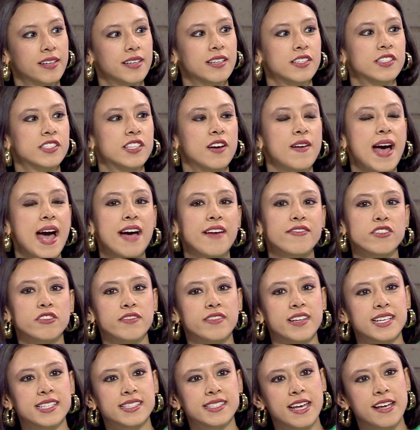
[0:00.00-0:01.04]
So after
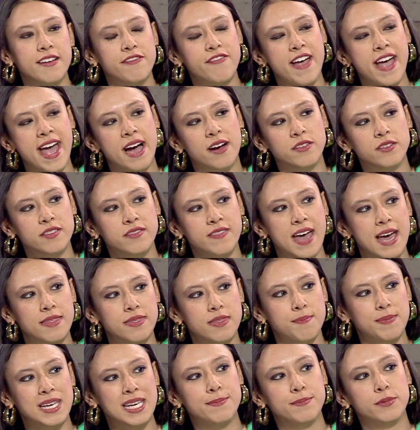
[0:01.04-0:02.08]
this, they found that
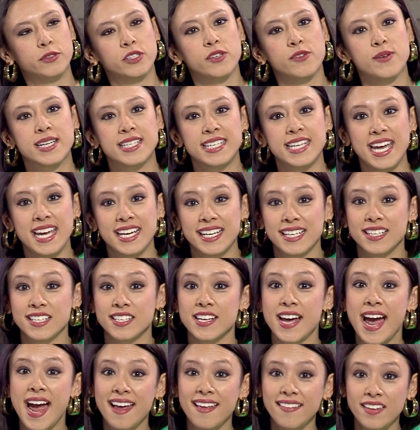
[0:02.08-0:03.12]
the people who had taken
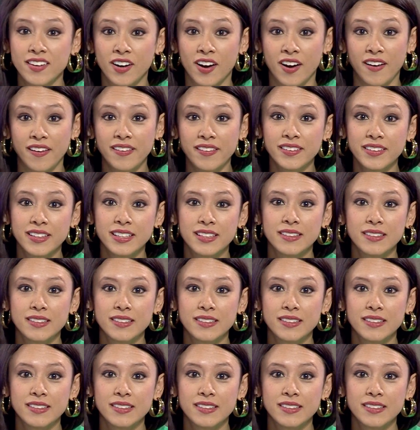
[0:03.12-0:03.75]
Tylenol